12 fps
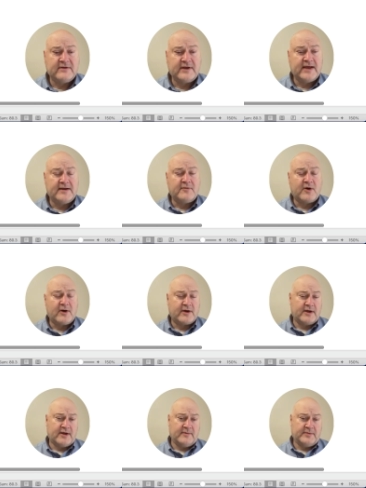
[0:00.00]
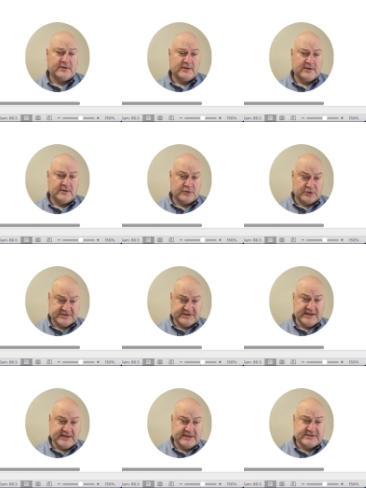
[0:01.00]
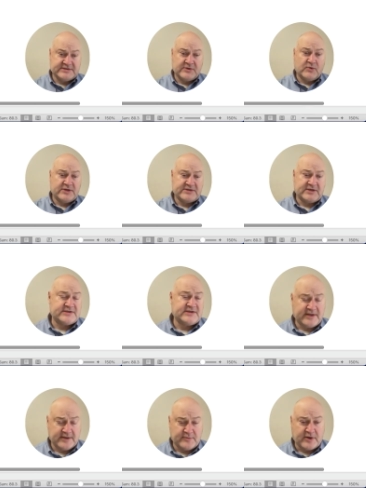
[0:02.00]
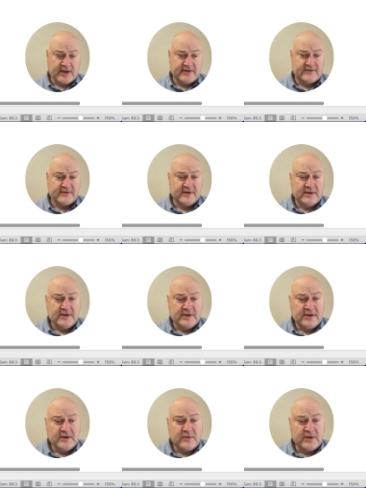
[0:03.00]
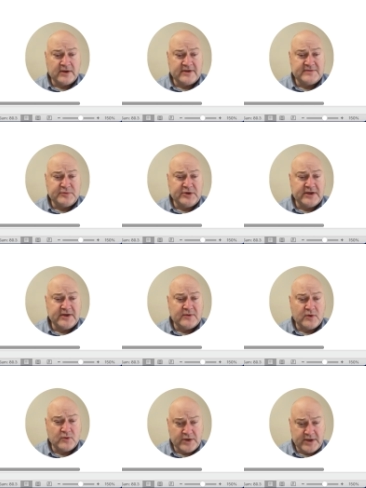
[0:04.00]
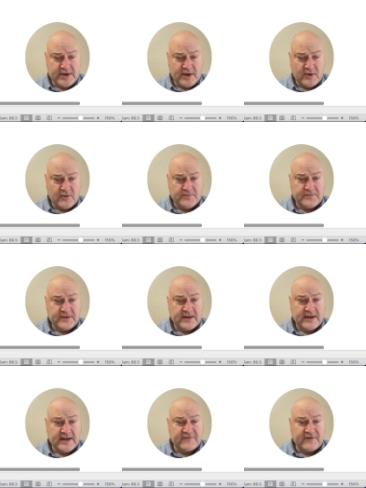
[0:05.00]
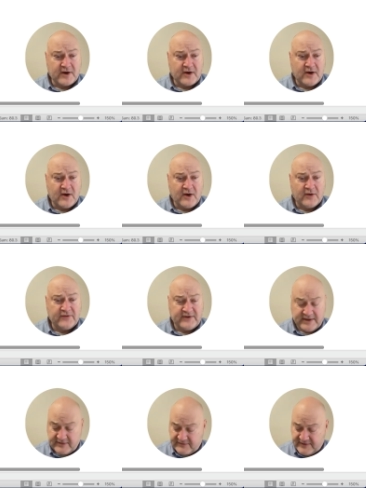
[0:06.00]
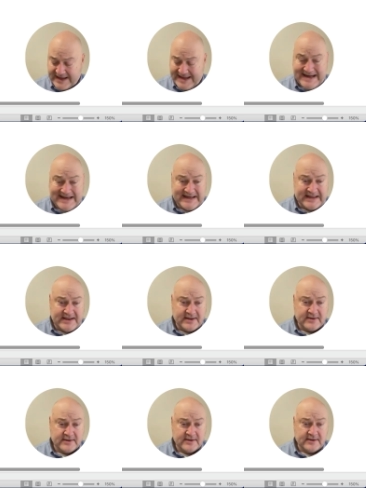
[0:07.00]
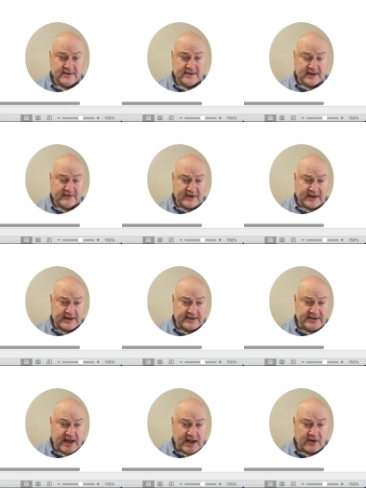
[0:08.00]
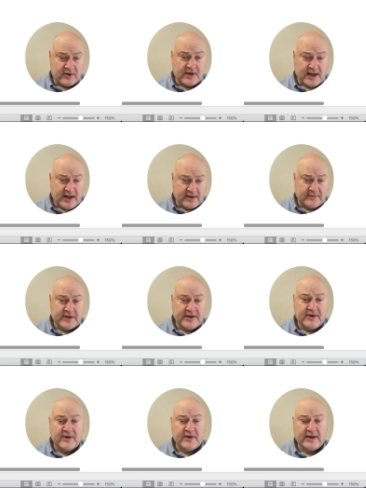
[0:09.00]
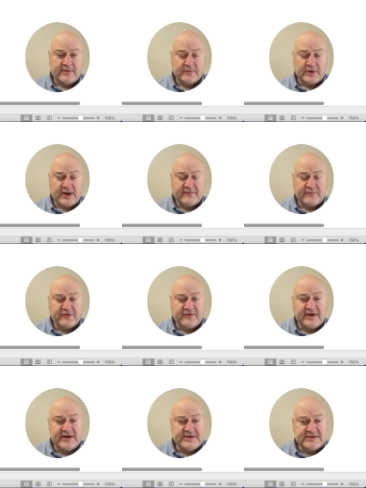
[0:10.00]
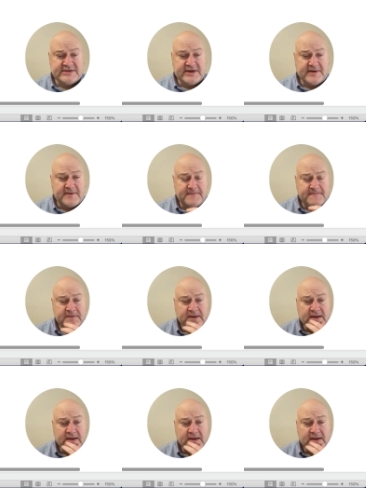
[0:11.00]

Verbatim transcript: and markup percentage. So what's our selling price? Well, let's put in what we know. If our cost is 80, I've got a dollar column here and I'm going to have percentages here.